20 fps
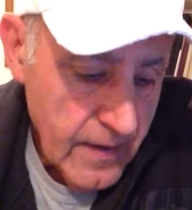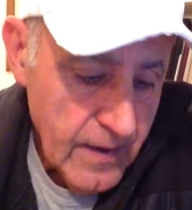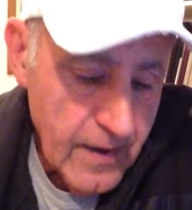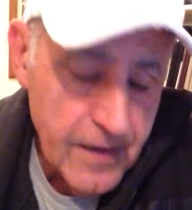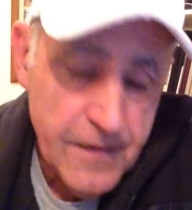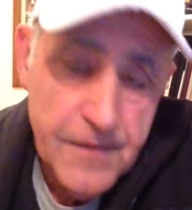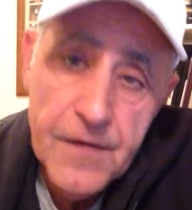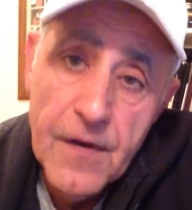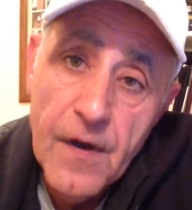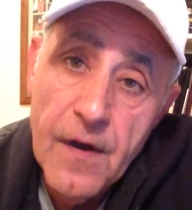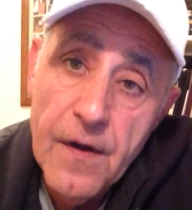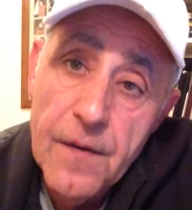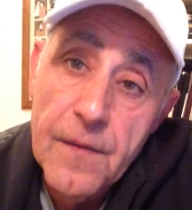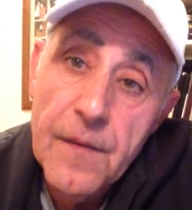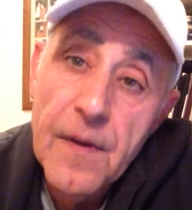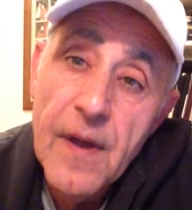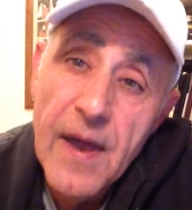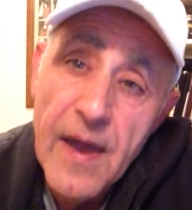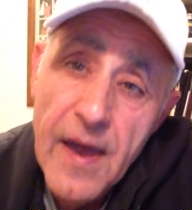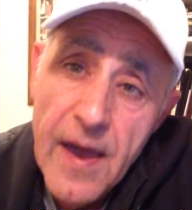And so,
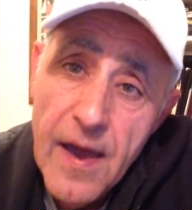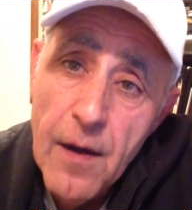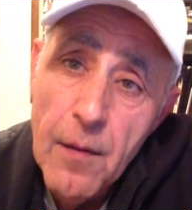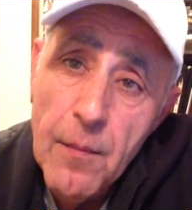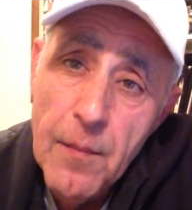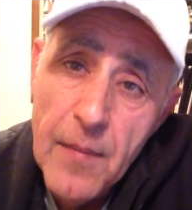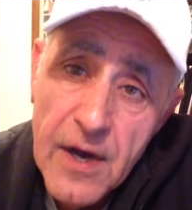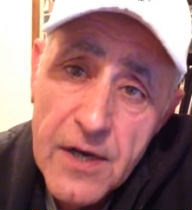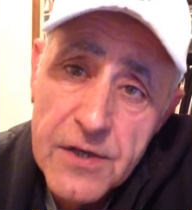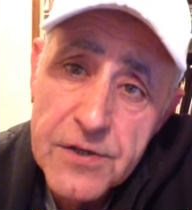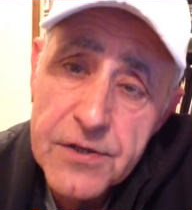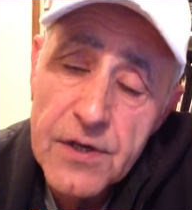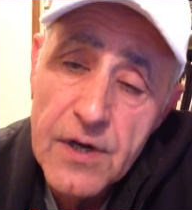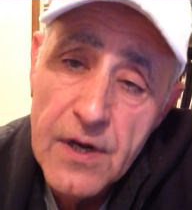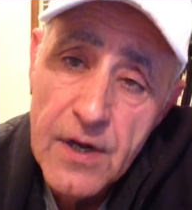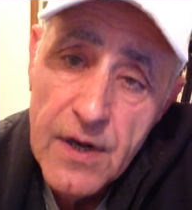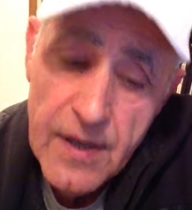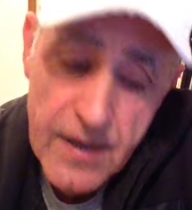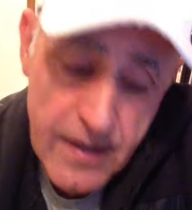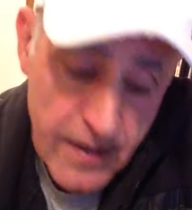how much
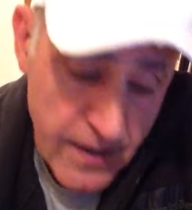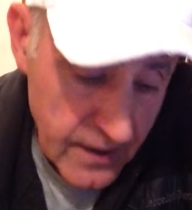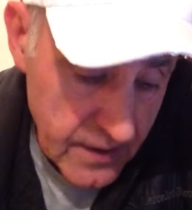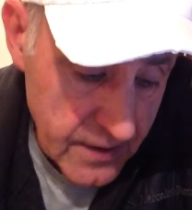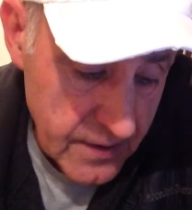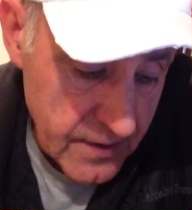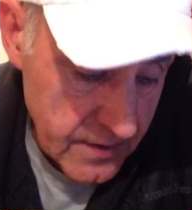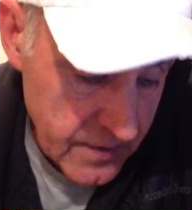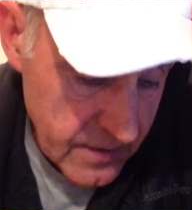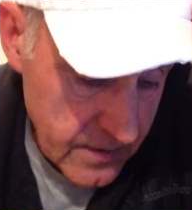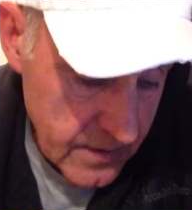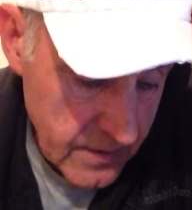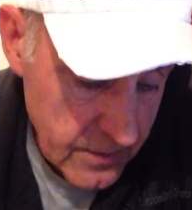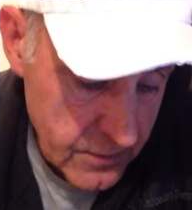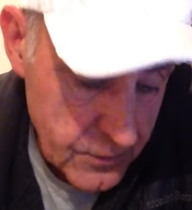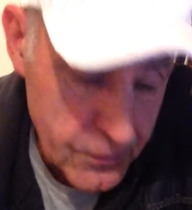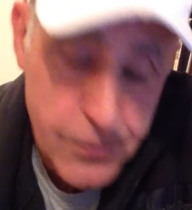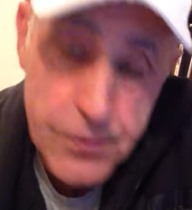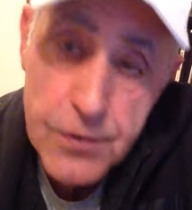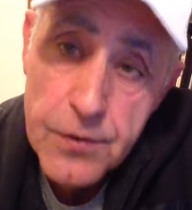lead
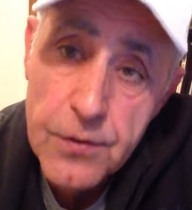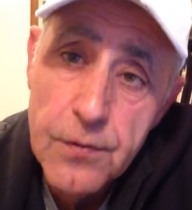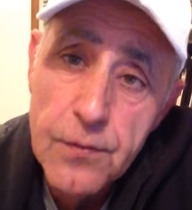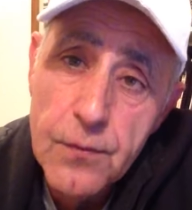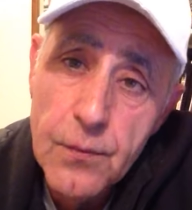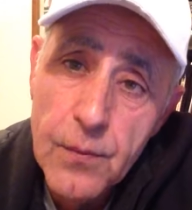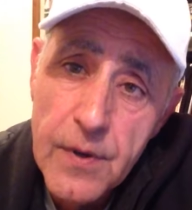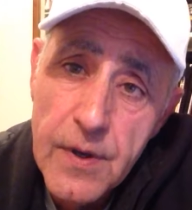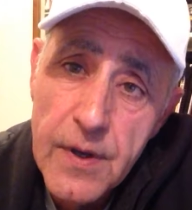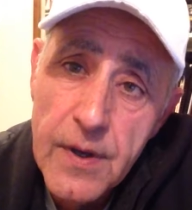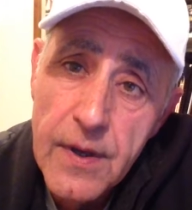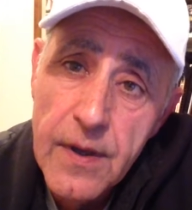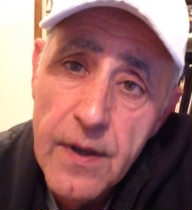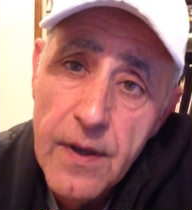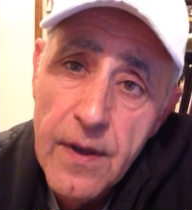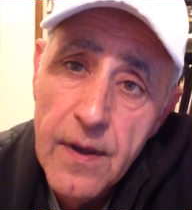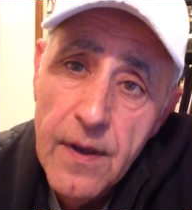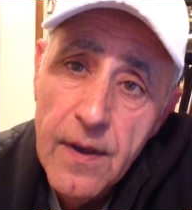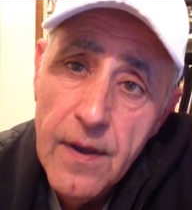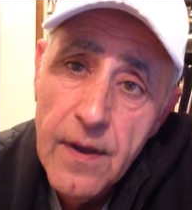do we
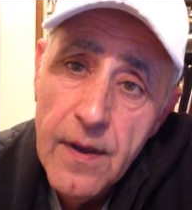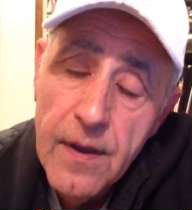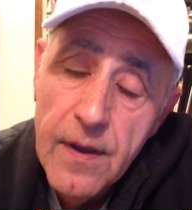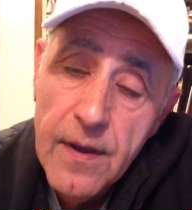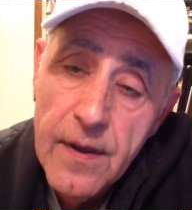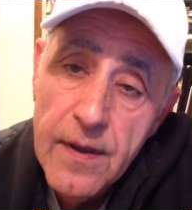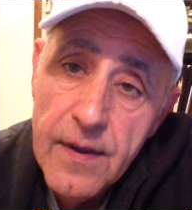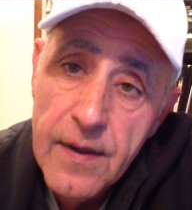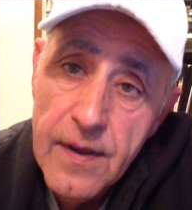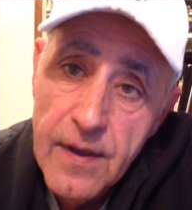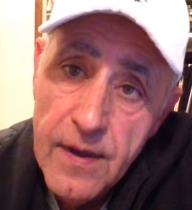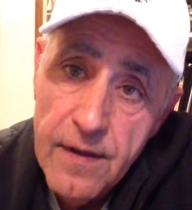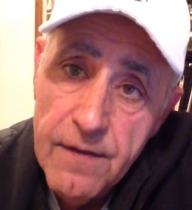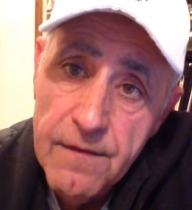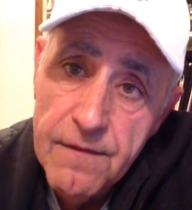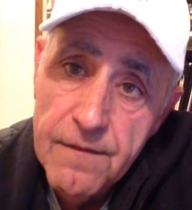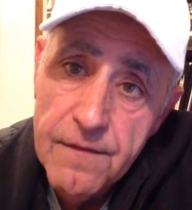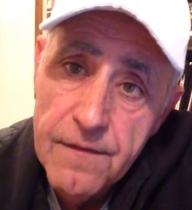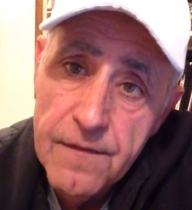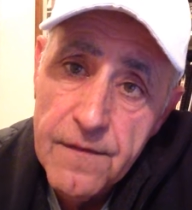
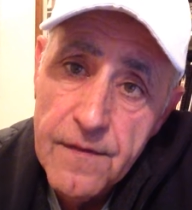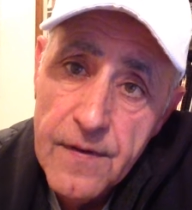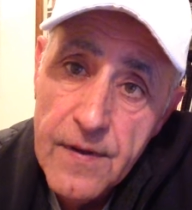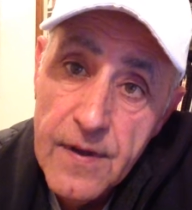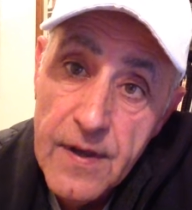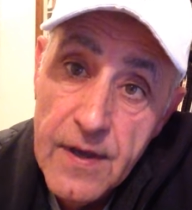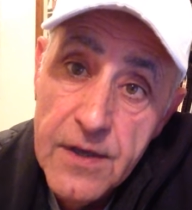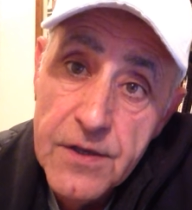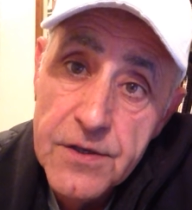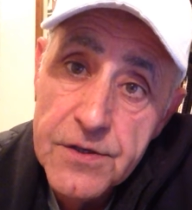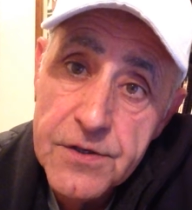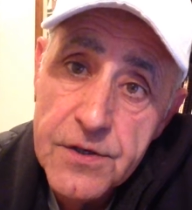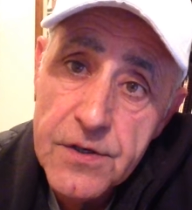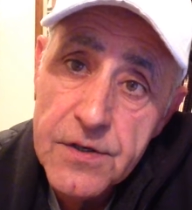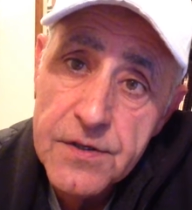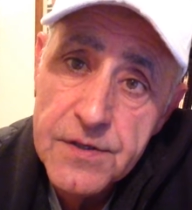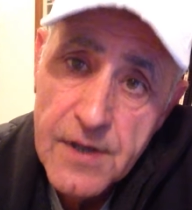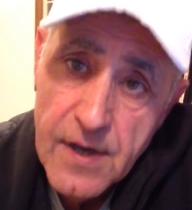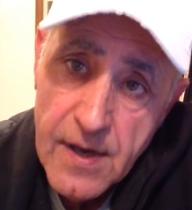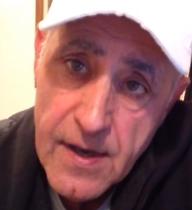give each
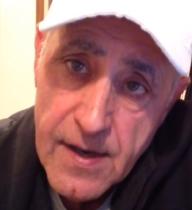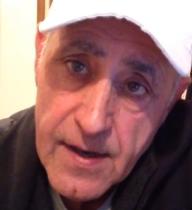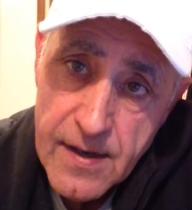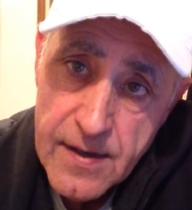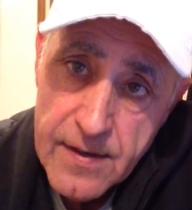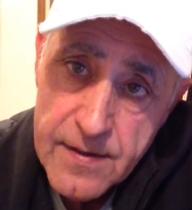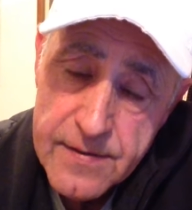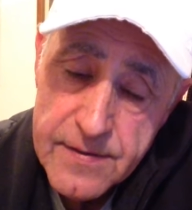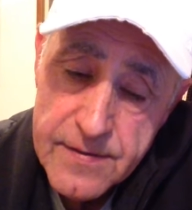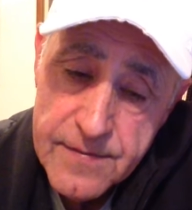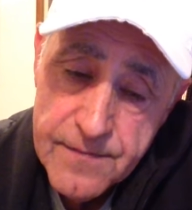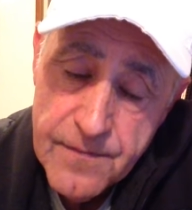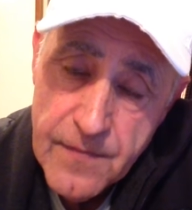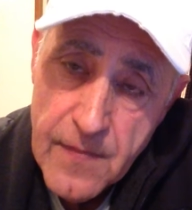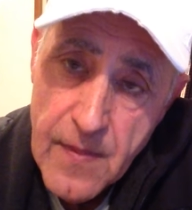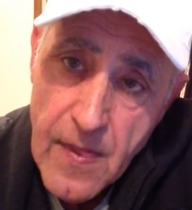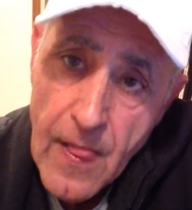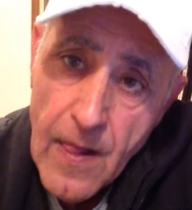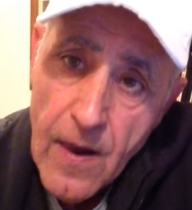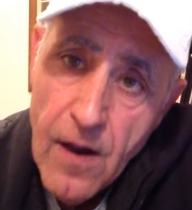target?
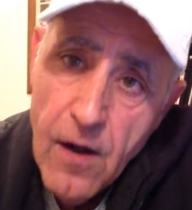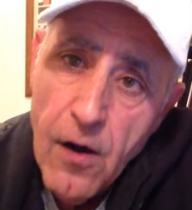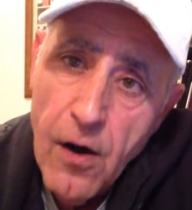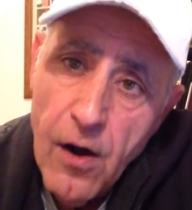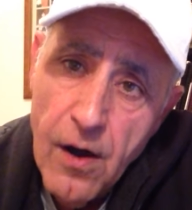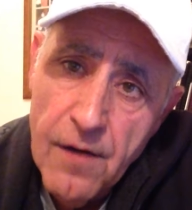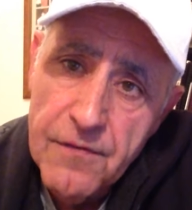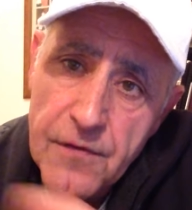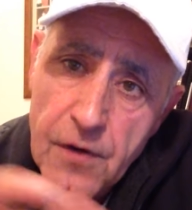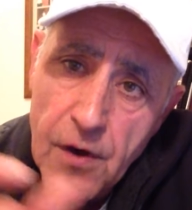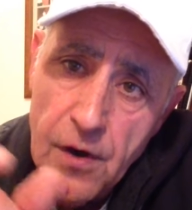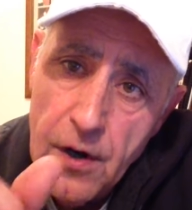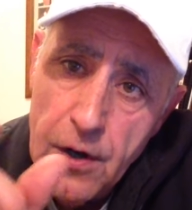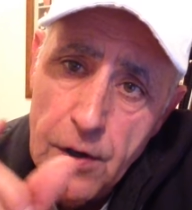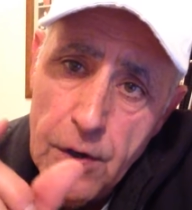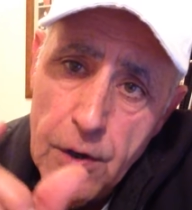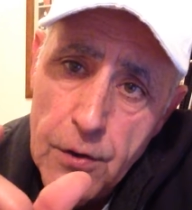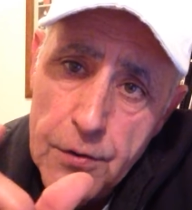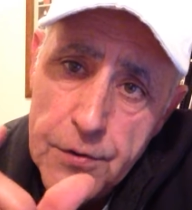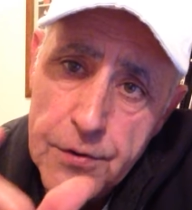I've got a
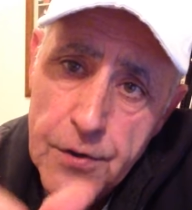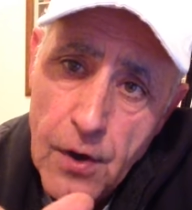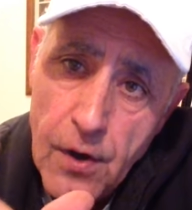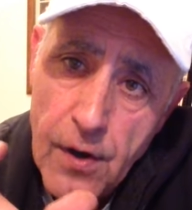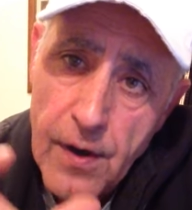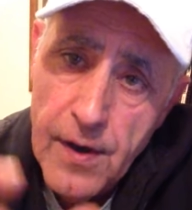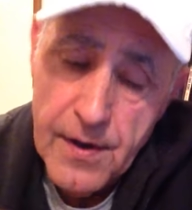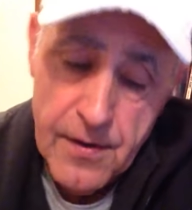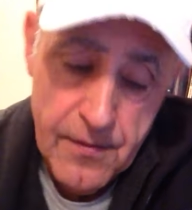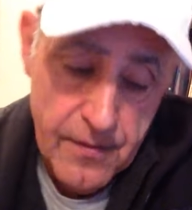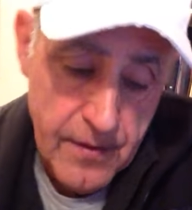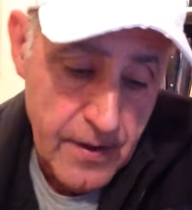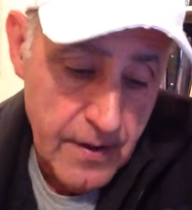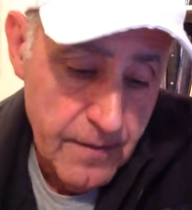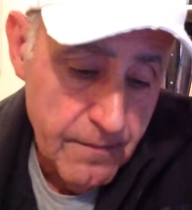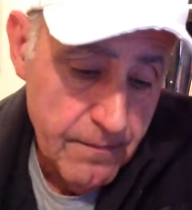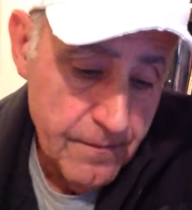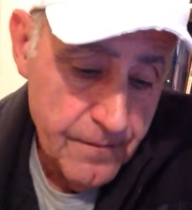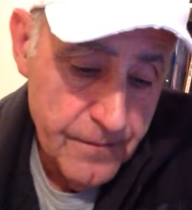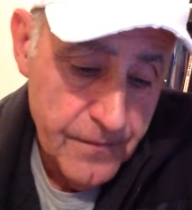little
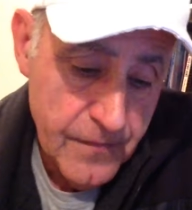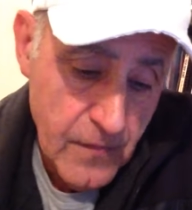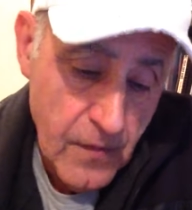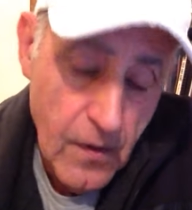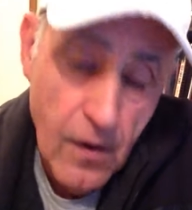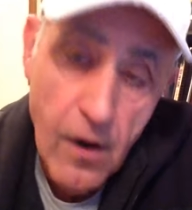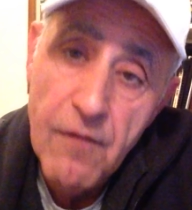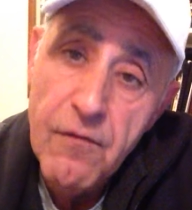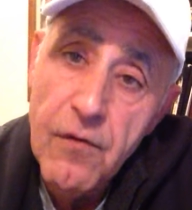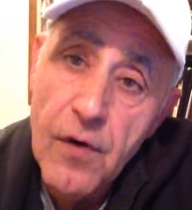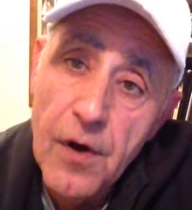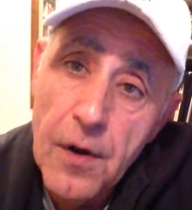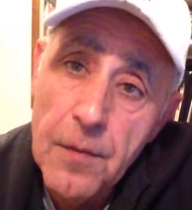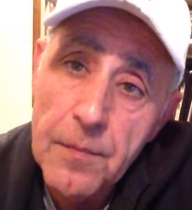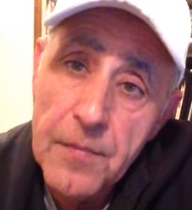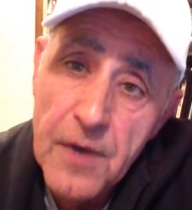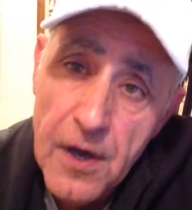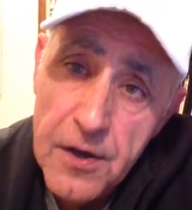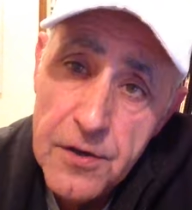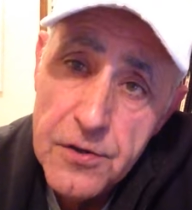diagram of what
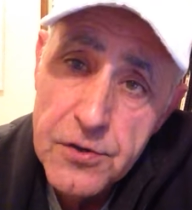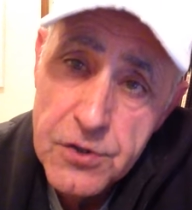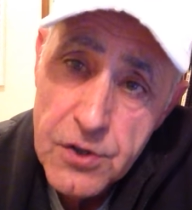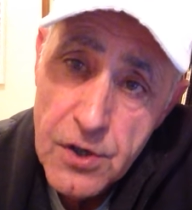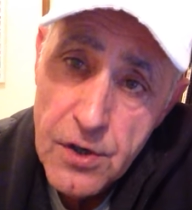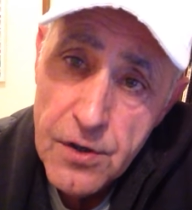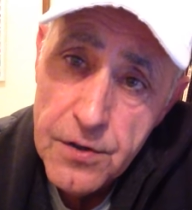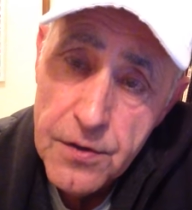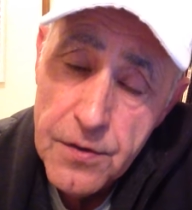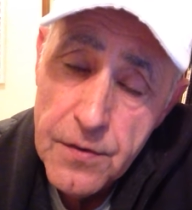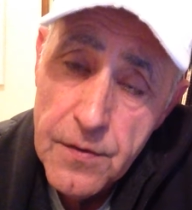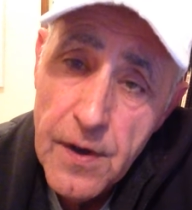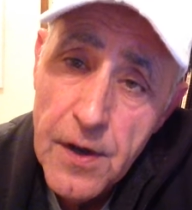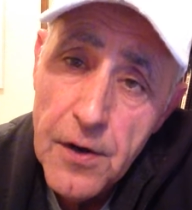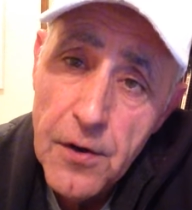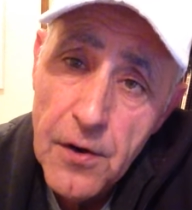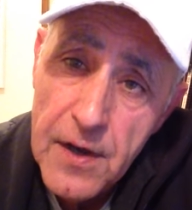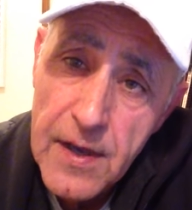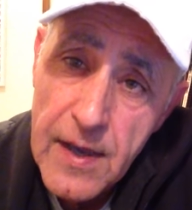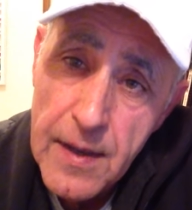I'm going to show you,
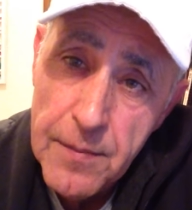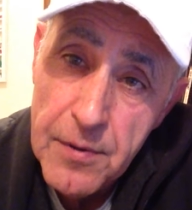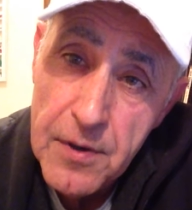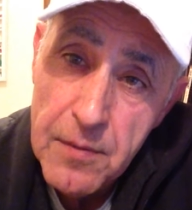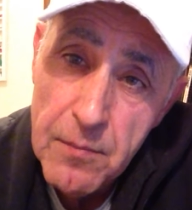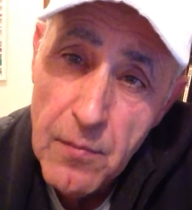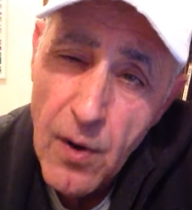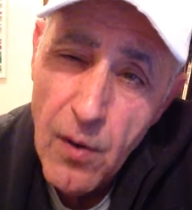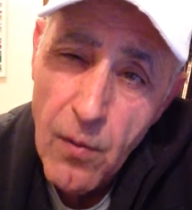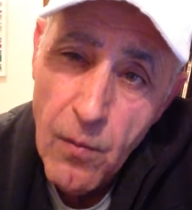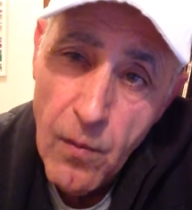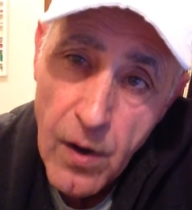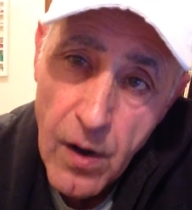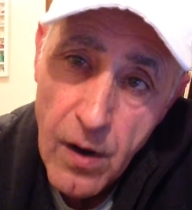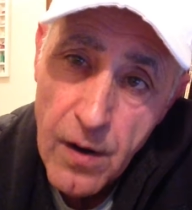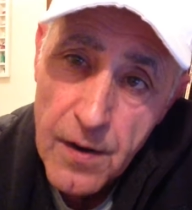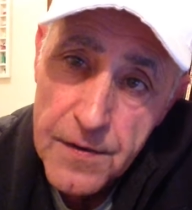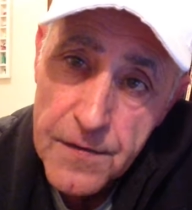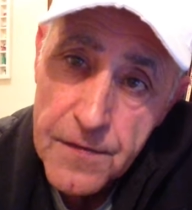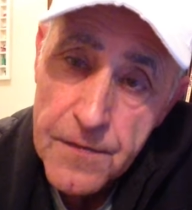and I keep it in my
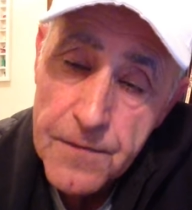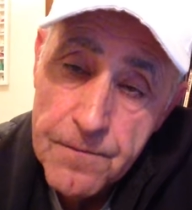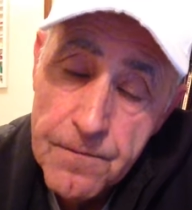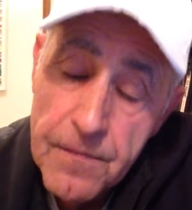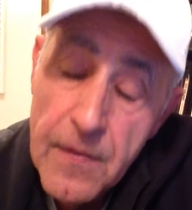wallet.